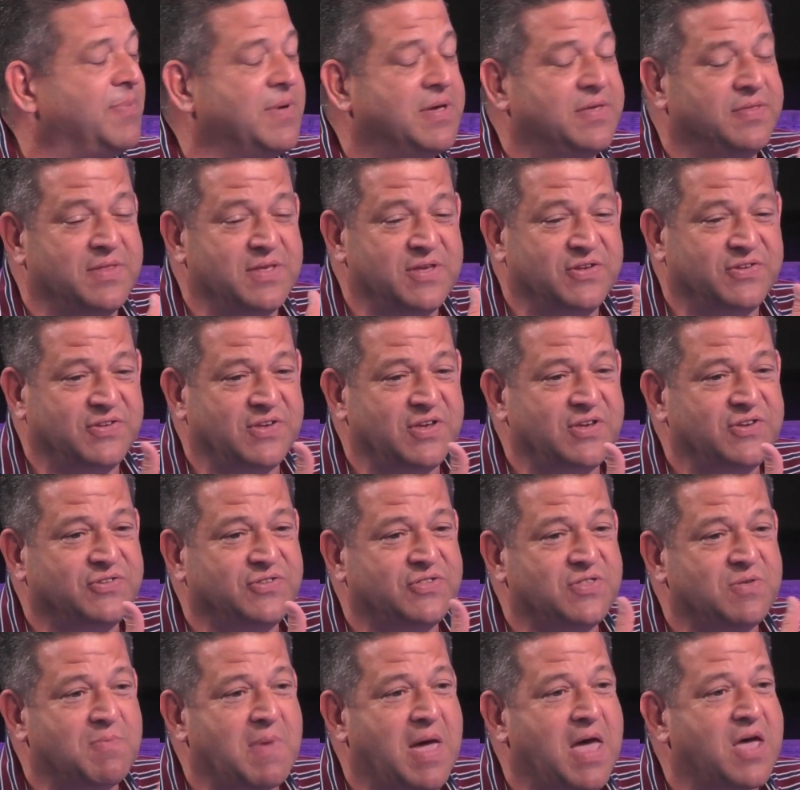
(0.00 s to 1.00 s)
and this is
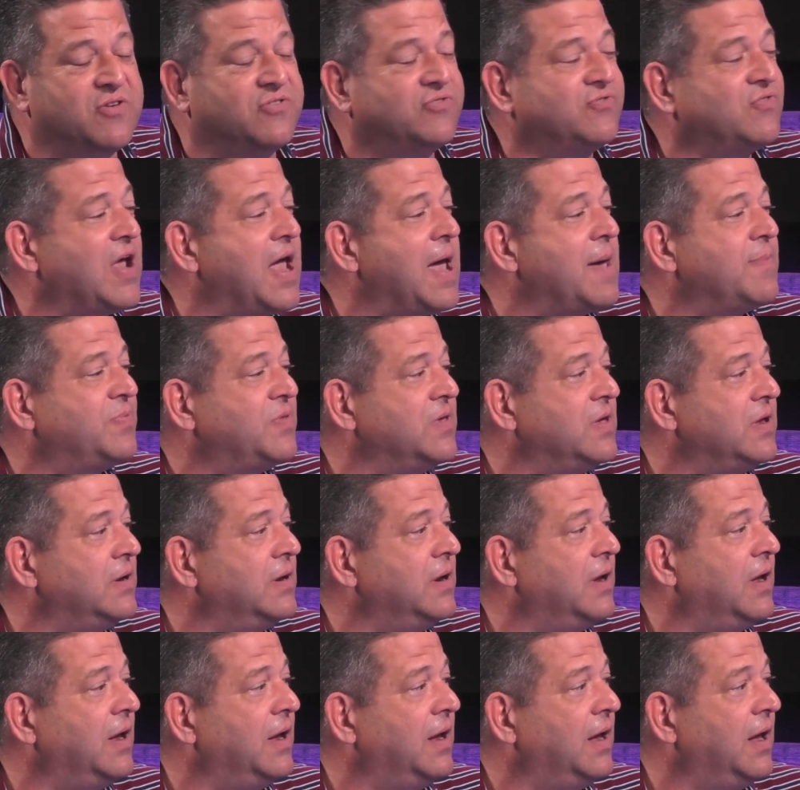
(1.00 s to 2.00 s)
the mousetrap that
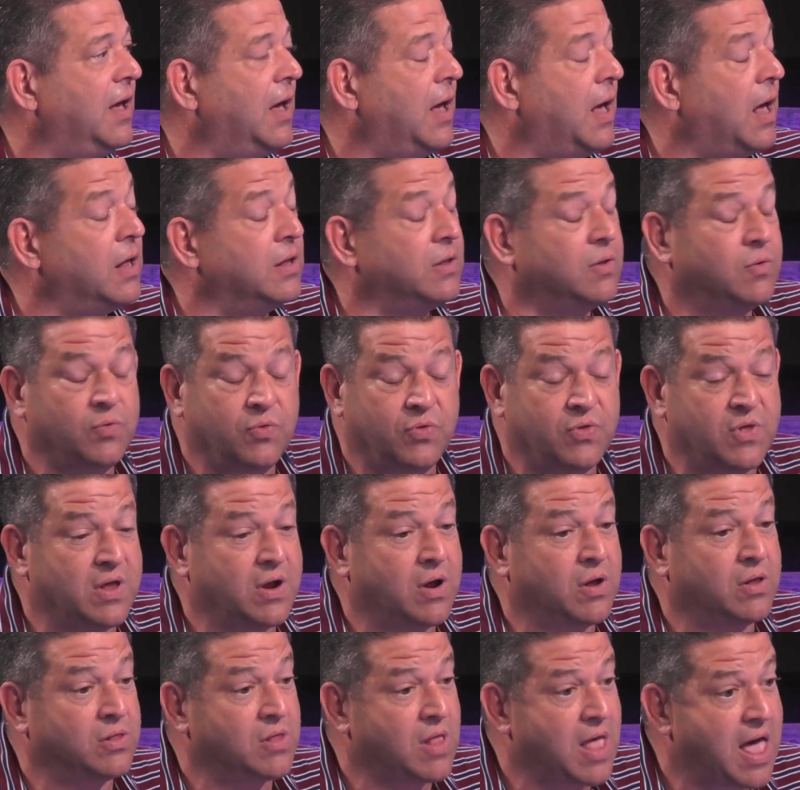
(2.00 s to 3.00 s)

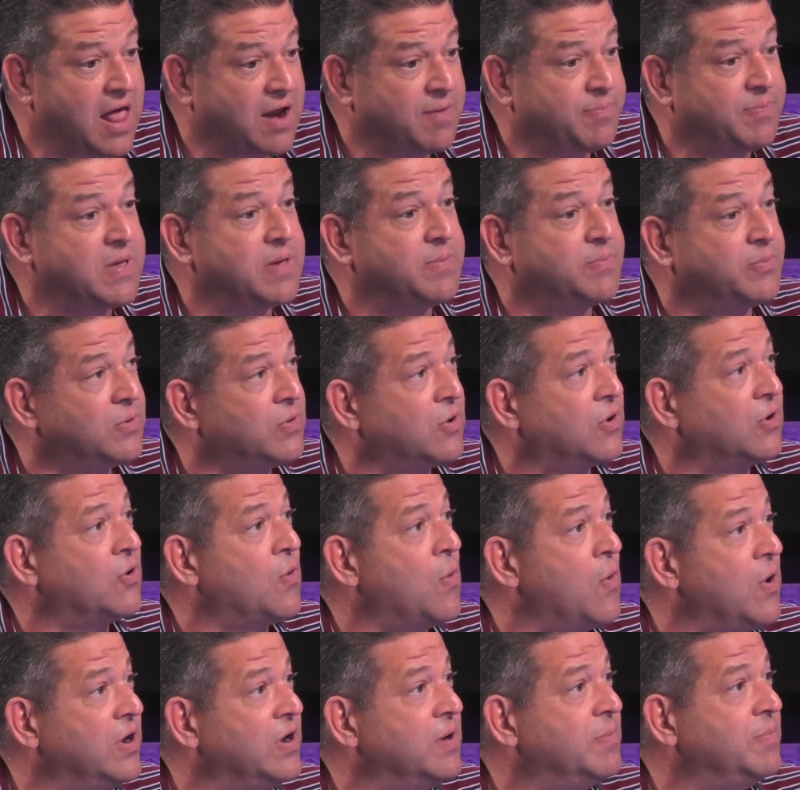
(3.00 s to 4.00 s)
a lot of people are
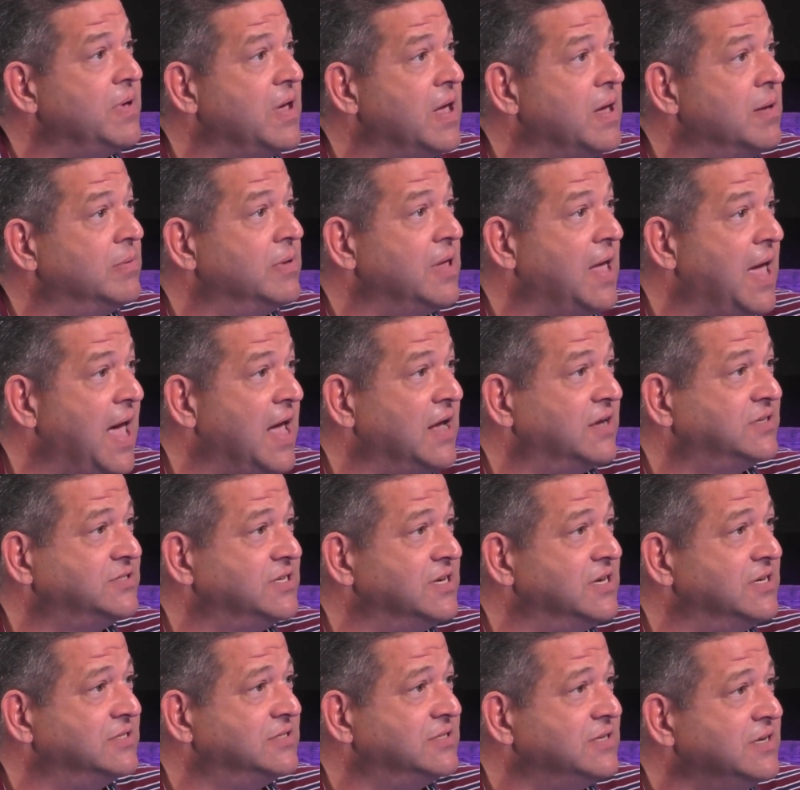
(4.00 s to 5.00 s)
going to be able to
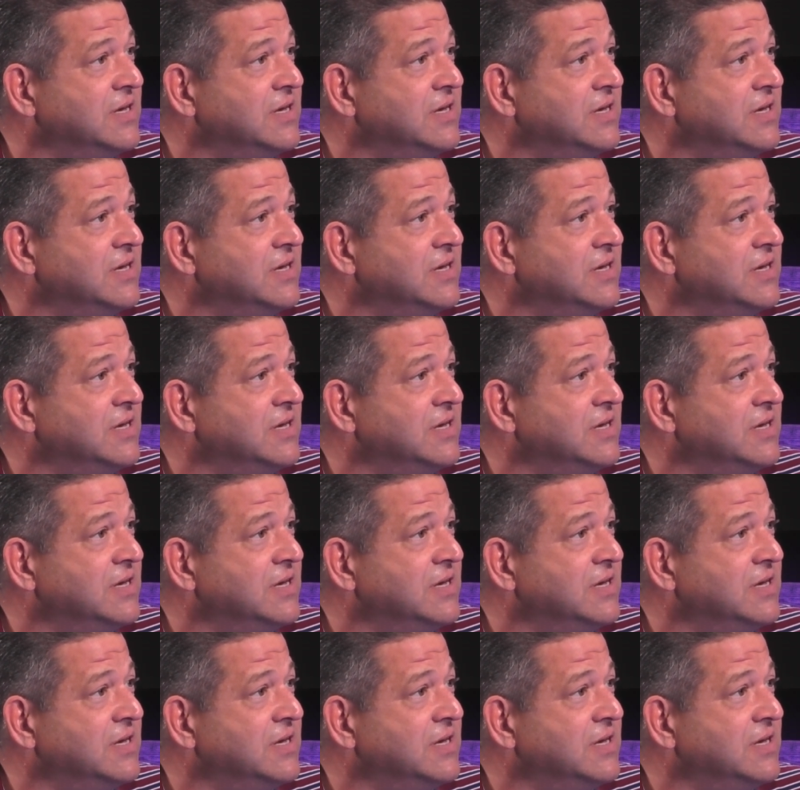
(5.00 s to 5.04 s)
access.